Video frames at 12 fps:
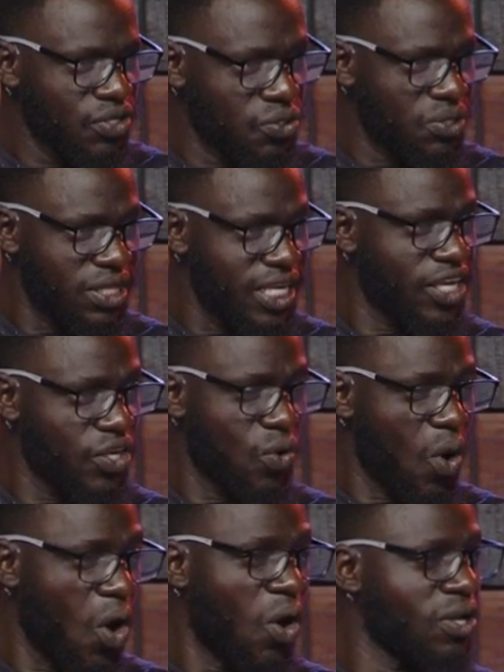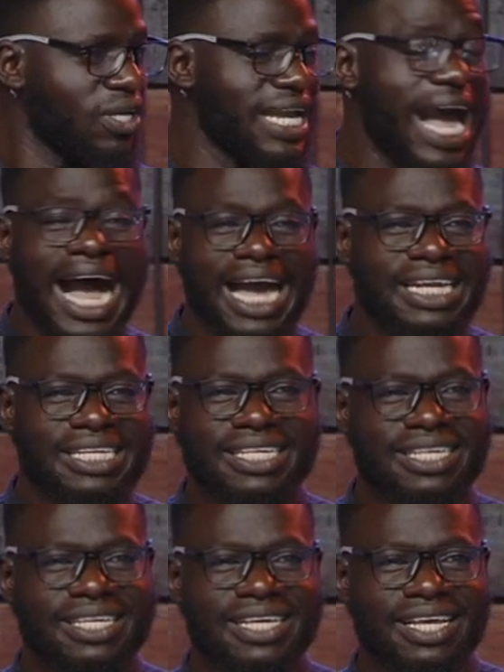You think you own God?
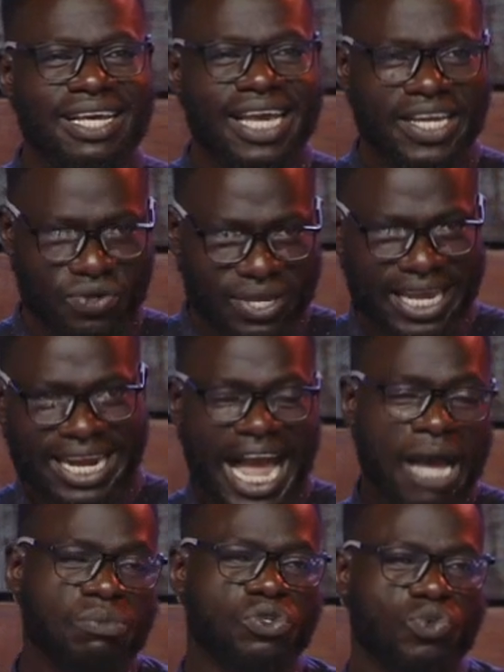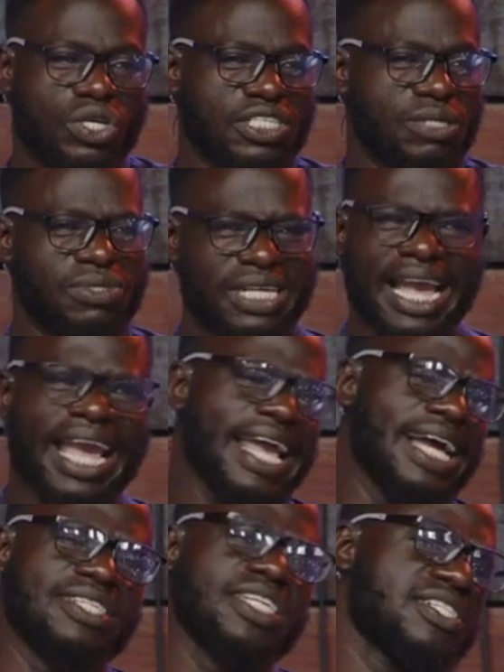And you can arm twist him and say,
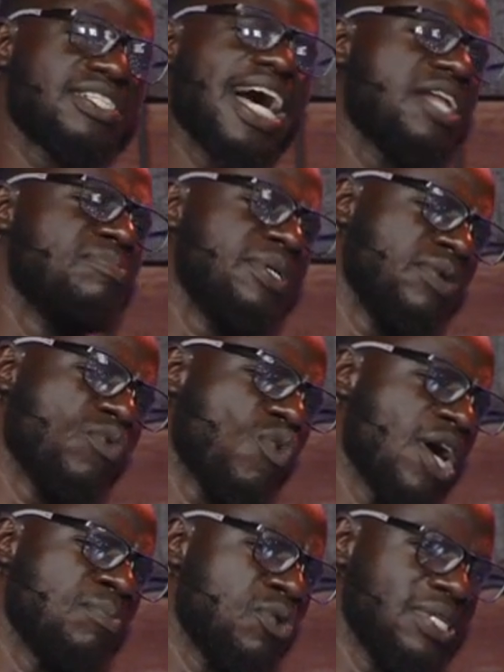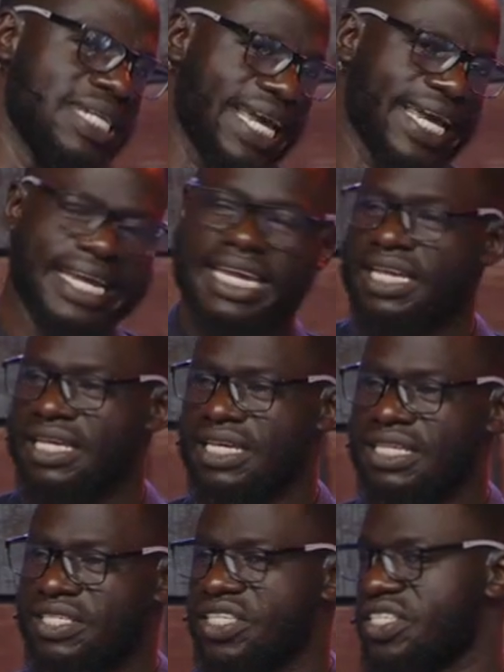hey, just add me one more day.
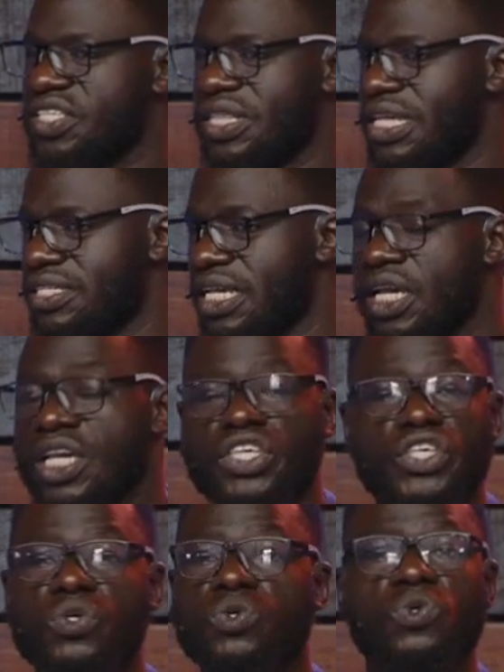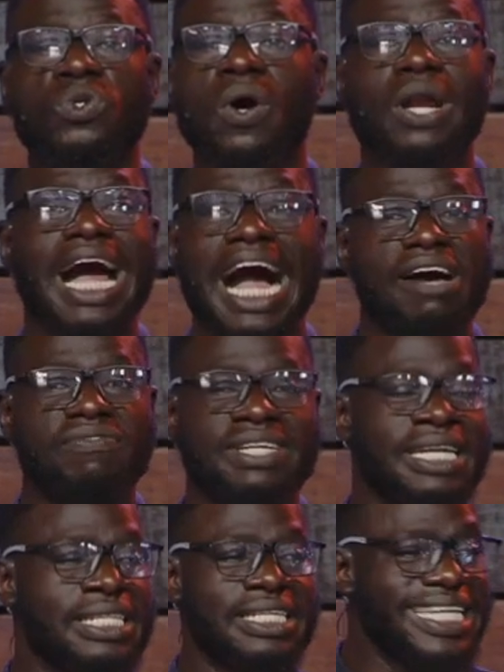Just do this. You do not have
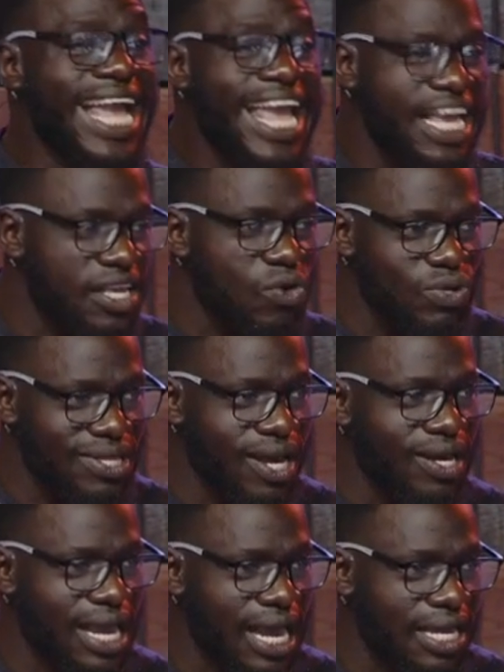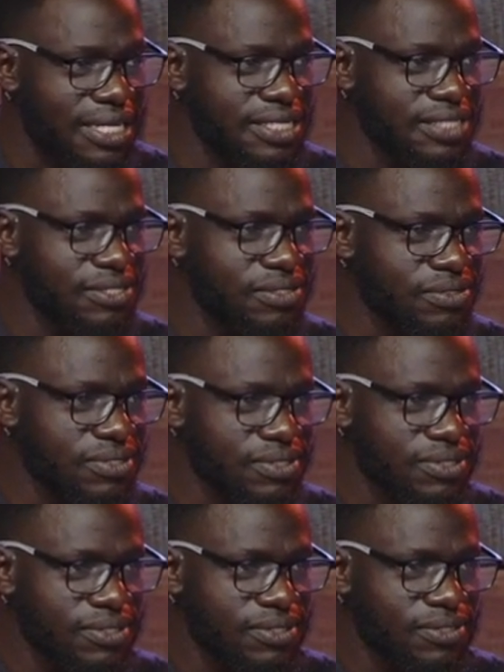another day without God.
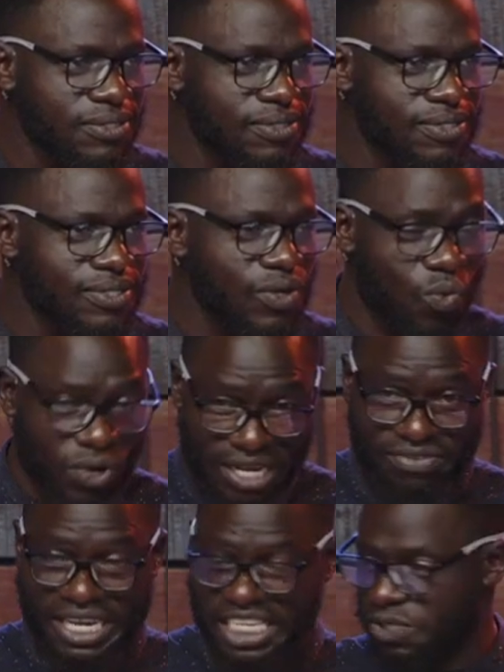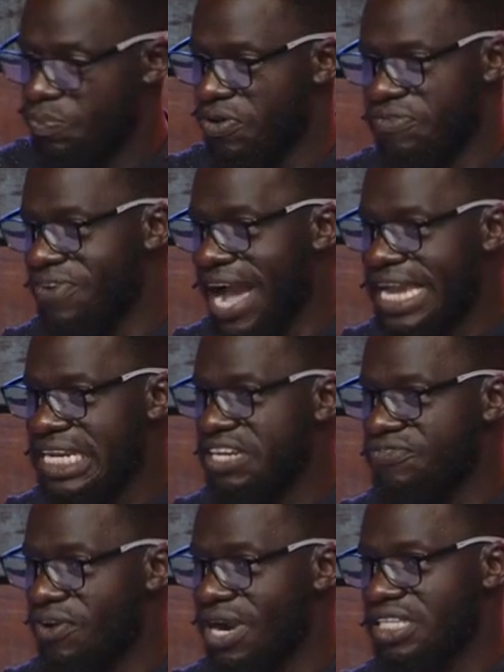Whatever he's
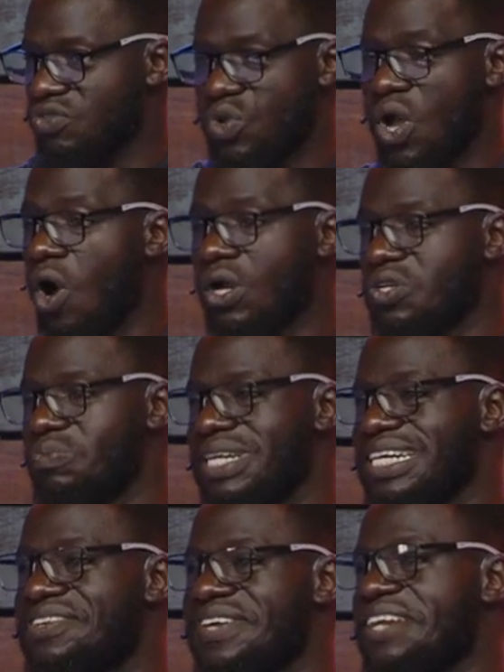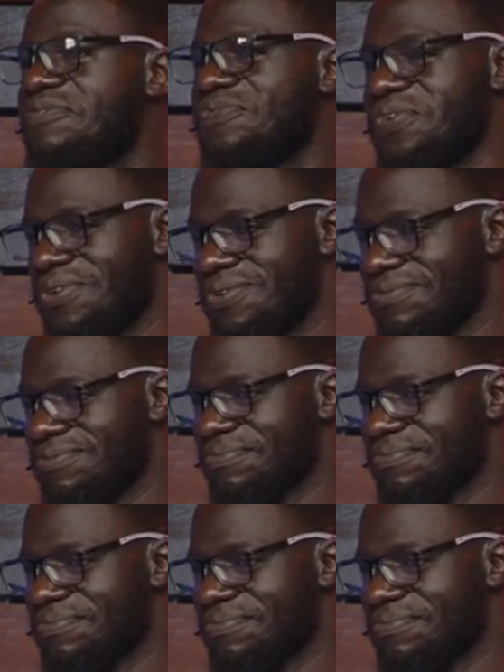provided for us, we ought to be grateful.